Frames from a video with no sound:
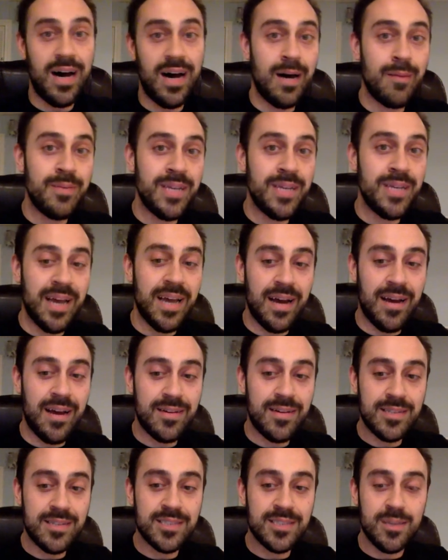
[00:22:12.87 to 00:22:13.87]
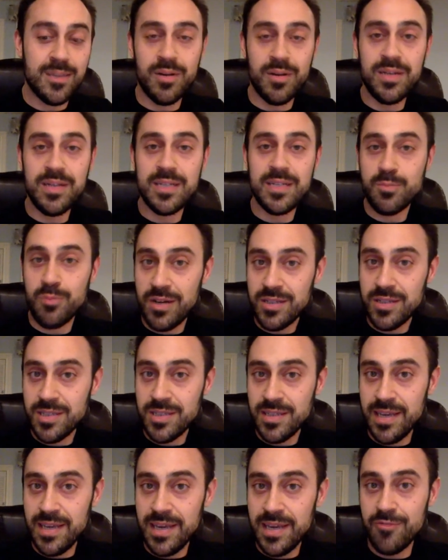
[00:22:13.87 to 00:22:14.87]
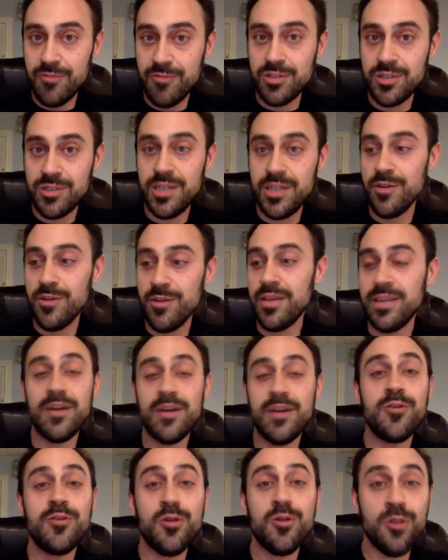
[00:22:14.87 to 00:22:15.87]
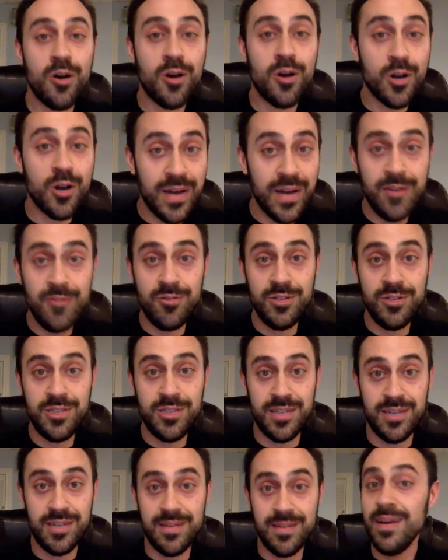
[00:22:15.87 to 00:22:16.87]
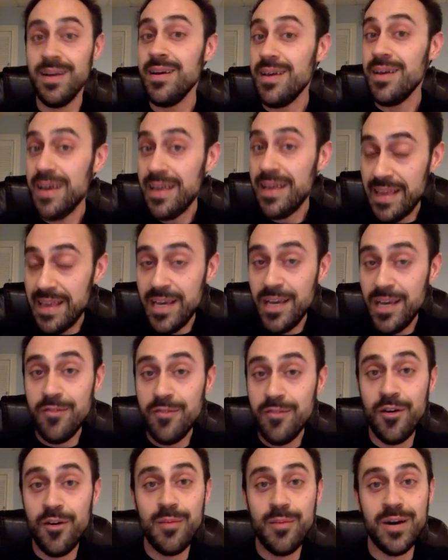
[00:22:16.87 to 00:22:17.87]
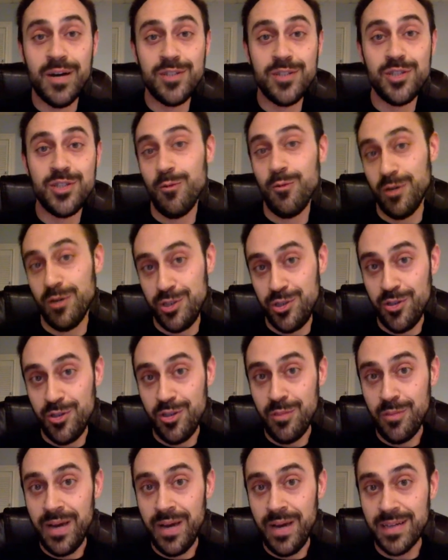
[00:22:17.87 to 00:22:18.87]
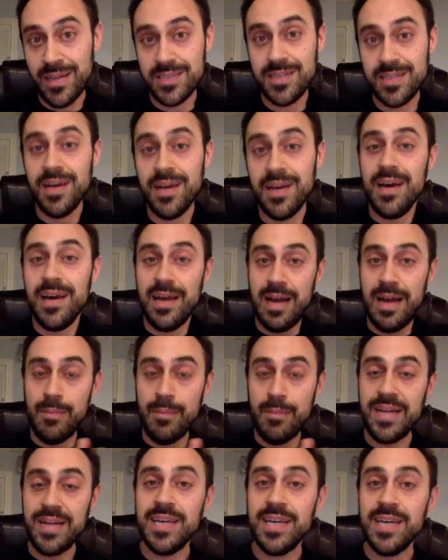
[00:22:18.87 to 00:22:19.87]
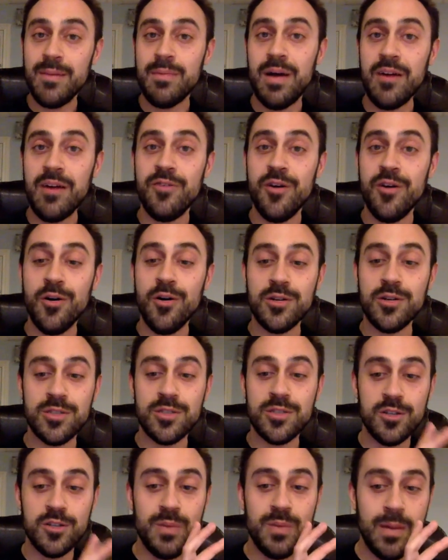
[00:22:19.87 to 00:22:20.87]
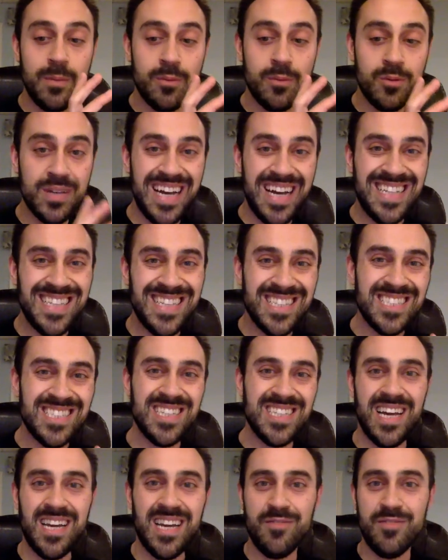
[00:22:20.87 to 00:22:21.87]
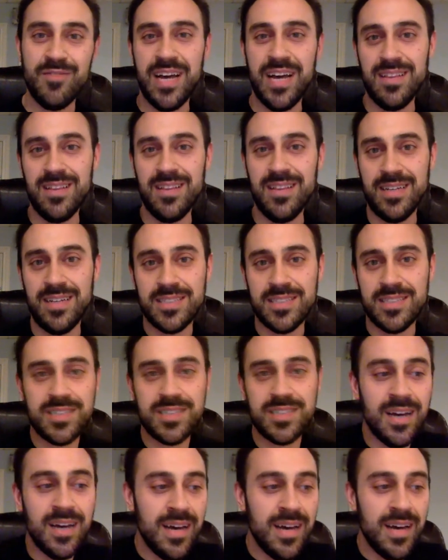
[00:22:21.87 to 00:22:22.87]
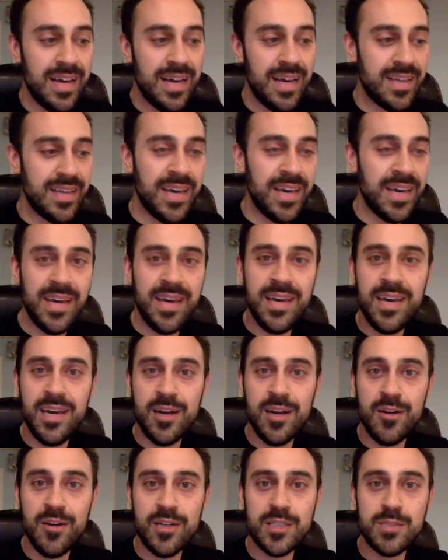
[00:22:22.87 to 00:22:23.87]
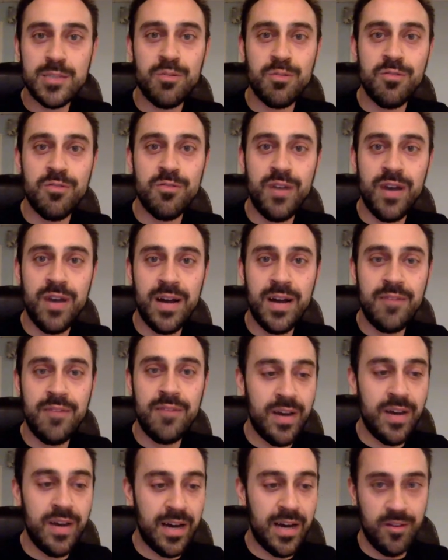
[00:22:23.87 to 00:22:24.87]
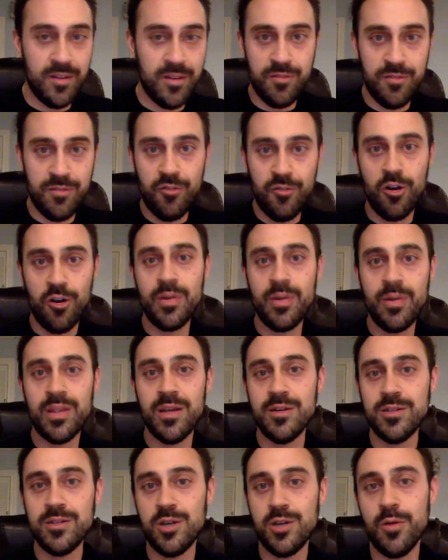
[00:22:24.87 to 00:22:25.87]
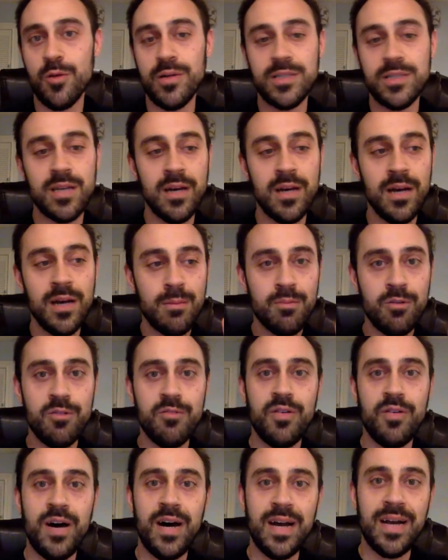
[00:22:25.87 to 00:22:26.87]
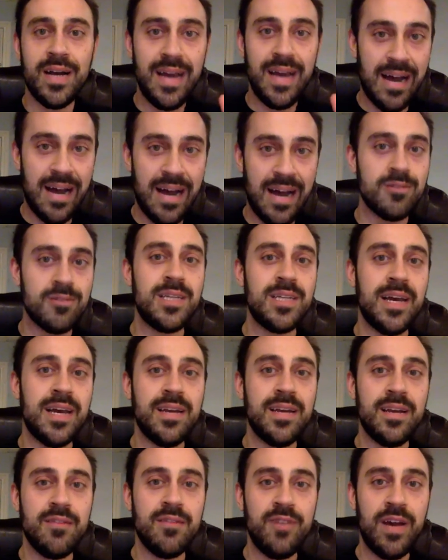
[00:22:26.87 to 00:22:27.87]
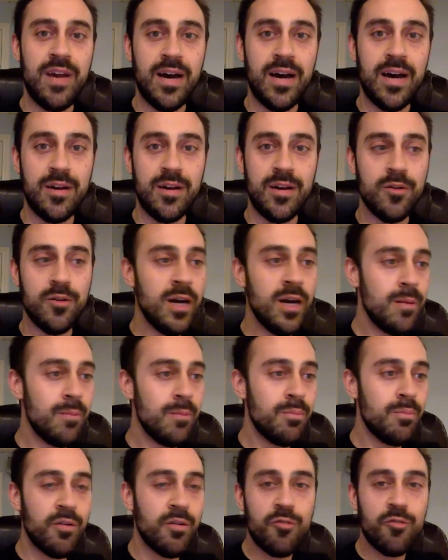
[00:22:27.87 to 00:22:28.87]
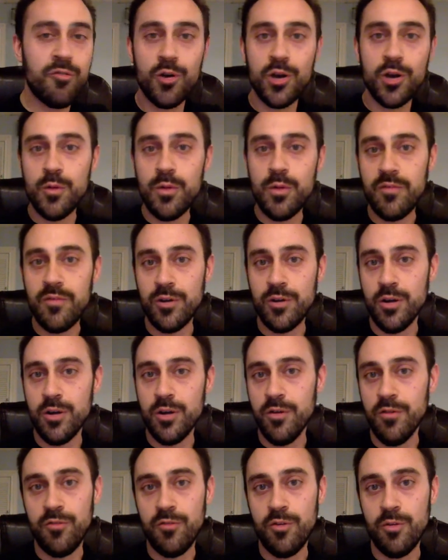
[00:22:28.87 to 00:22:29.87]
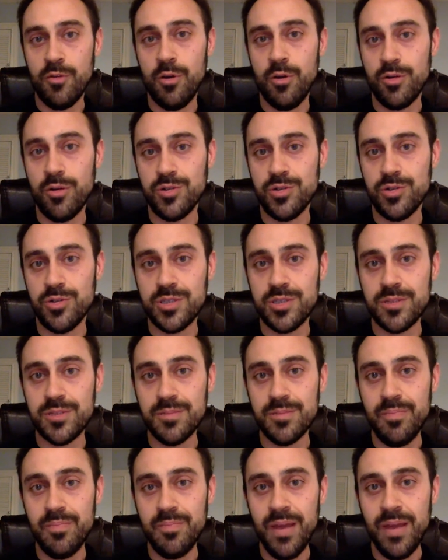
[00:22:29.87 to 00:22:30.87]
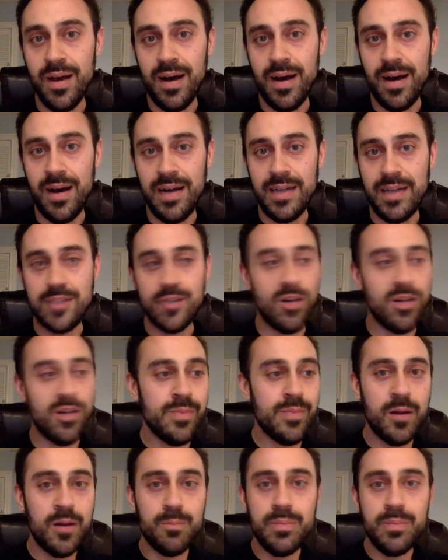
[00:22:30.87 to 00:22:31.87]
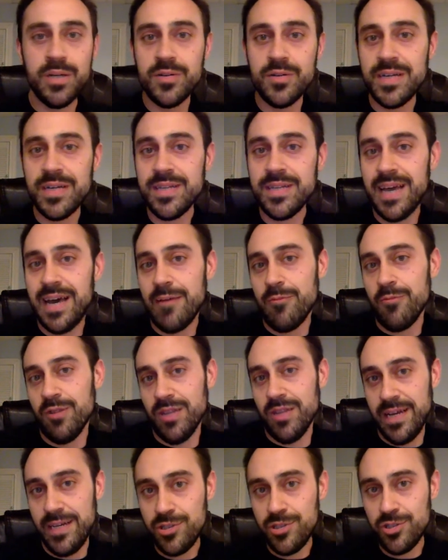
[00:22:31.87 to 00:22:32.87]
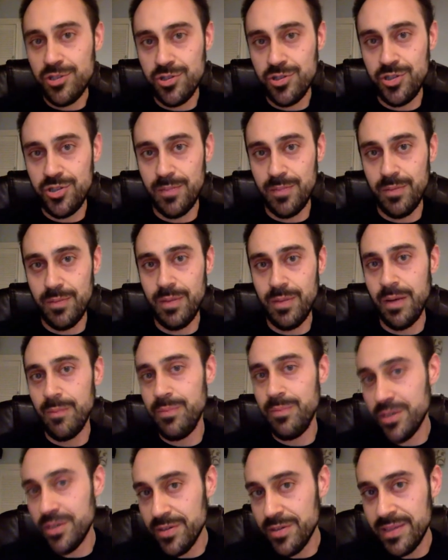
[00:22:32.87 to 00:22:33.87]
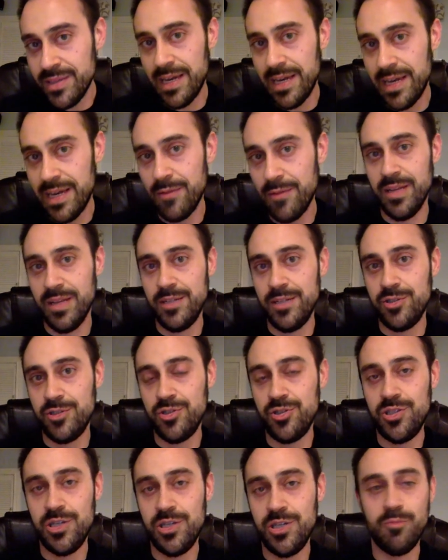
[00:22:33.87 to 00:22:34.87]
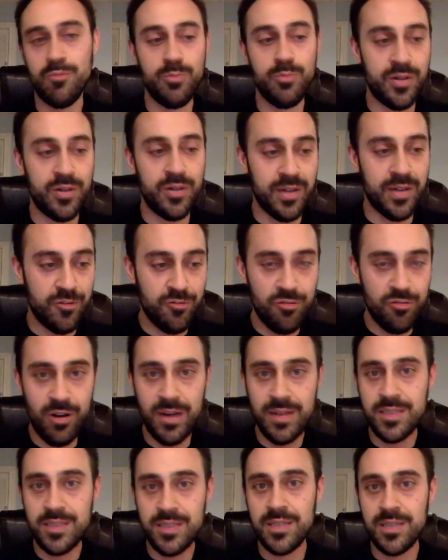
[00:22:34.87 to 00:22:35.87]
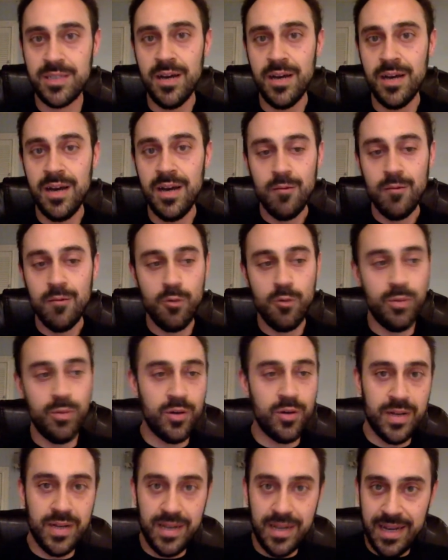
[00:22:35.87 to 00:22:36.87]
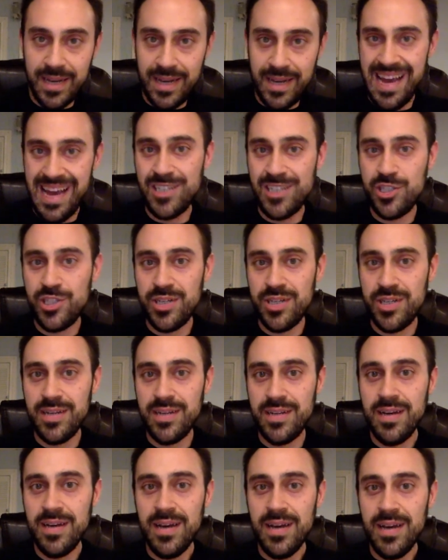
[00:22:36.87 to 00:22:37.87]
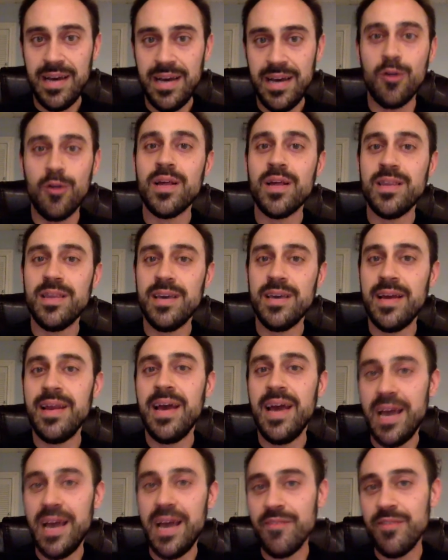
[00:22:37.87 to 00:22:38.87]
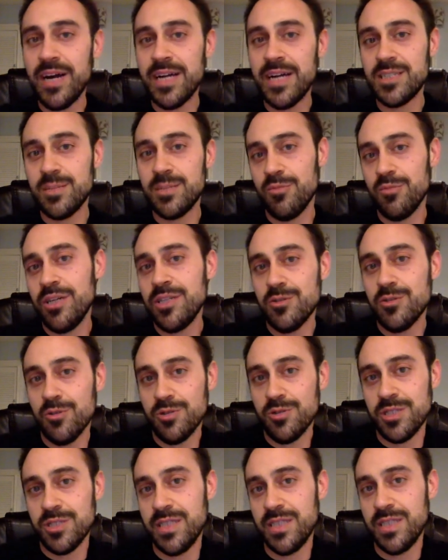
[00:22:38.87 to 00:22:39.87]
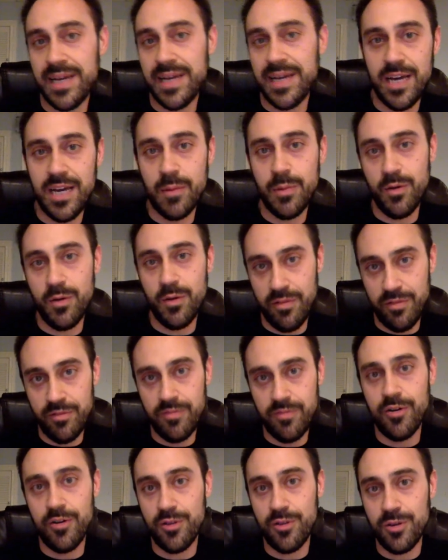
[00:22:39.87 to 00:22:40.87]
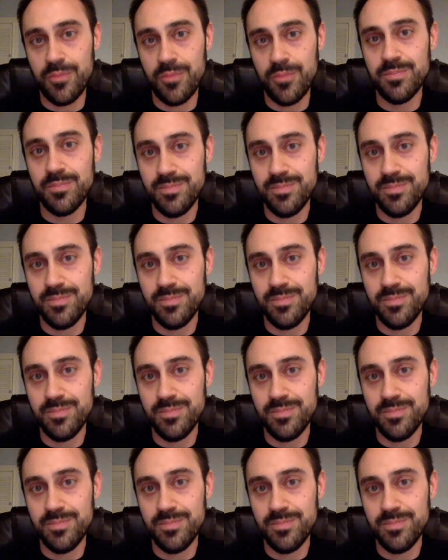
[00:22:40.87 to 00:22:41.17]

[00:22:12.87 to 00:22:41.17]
Opting out is someone expressing the interest to you that they're no longer interested. And thank you very much, I wish you the best. And I maintain my focus on those people inside of that list. And the key here is provide value. The formula is always provide outstanding value before you ever go for a purchase. It's all about building that relationship. And by building that relationship, we're building trust, we're building a connection, and only then, hey, I've got some resources that can help you even further.